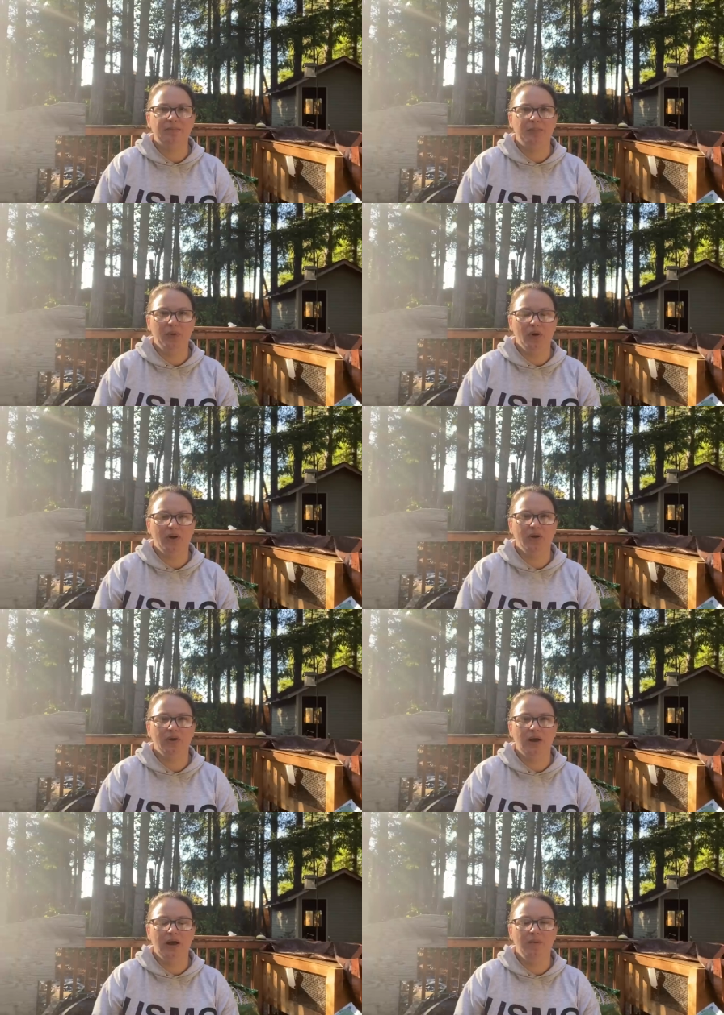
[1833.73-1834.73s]
book
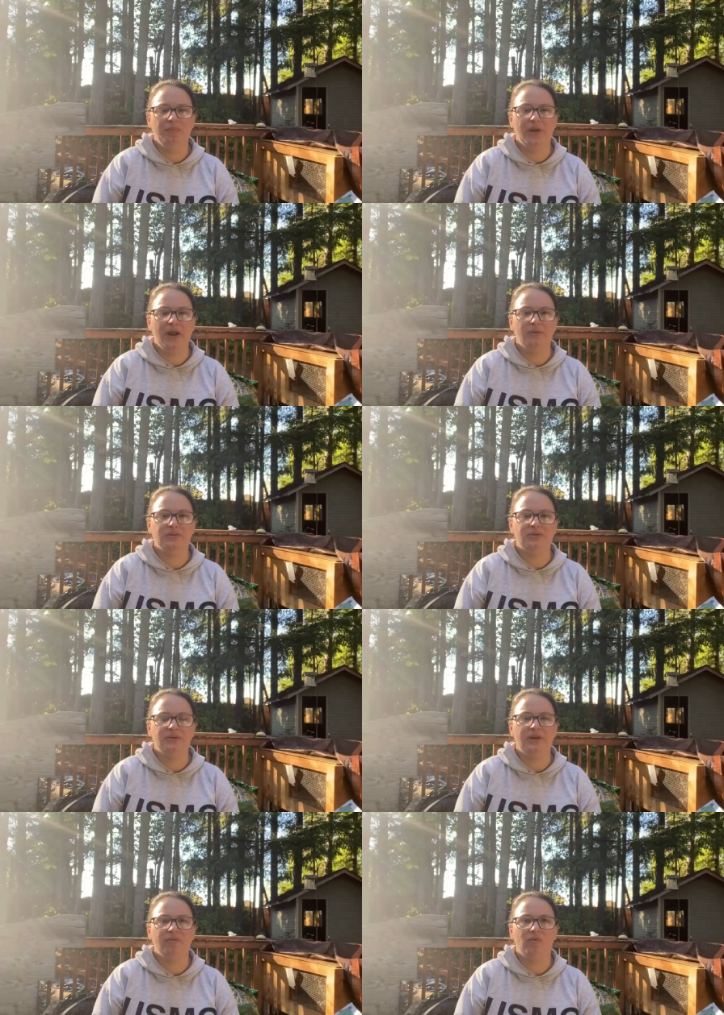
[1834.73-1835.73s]
um, that I was doing
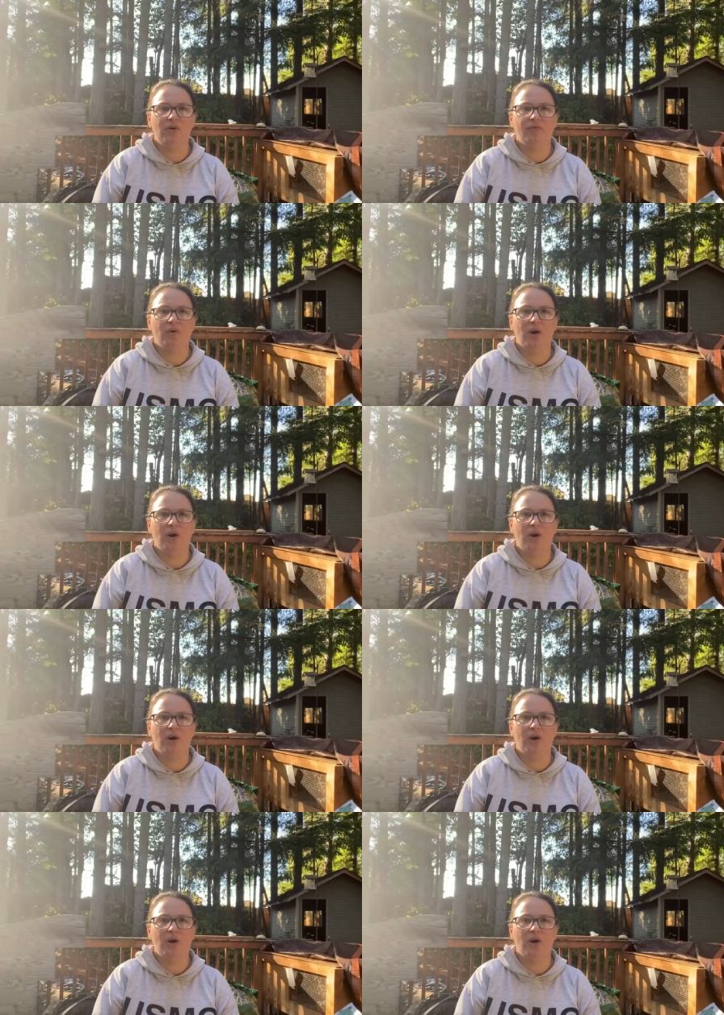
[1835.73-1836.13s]
the giveaway for.